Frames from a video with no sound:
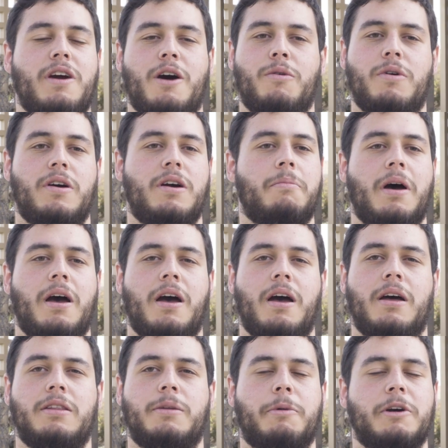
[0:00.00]
our
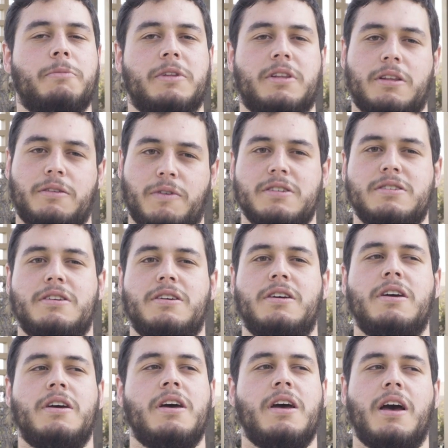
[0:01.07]
department advisor
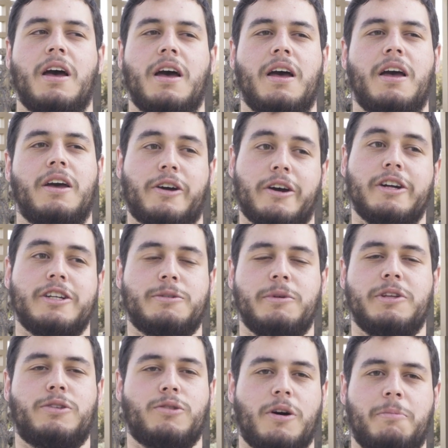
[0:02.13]
encouraged
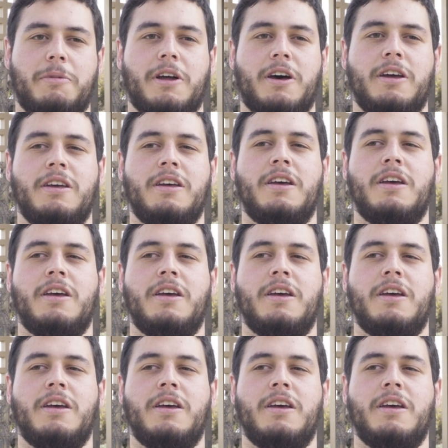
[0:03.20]
me to apply,